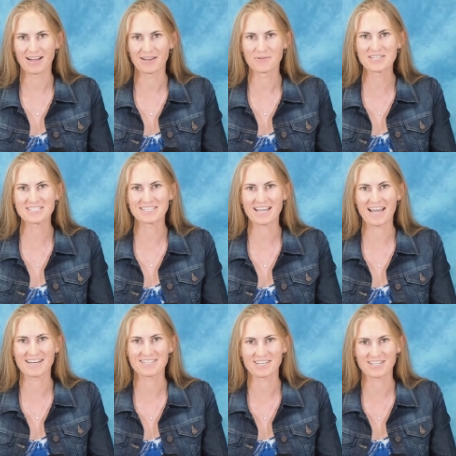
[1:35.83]
I recently
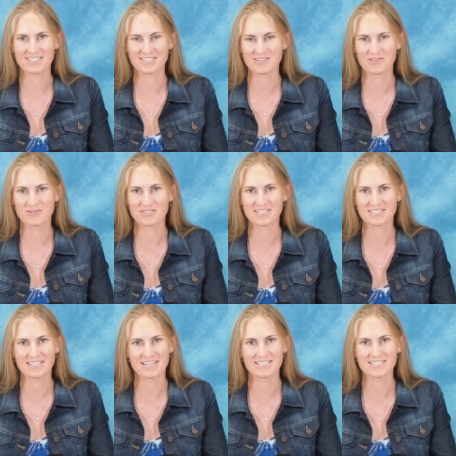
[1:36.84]
had a chance to use this
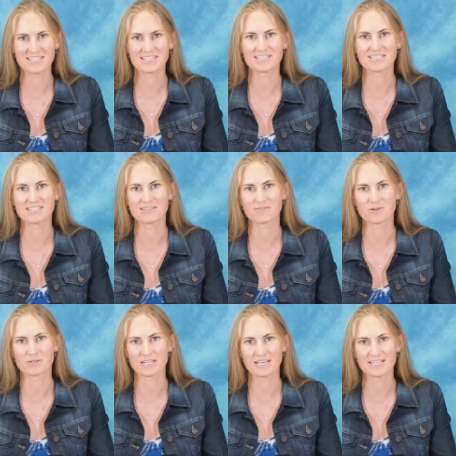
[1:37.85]
lens in the Sea of
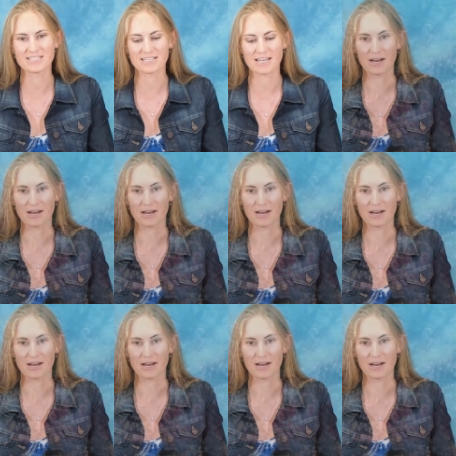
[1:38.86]
Cortez, and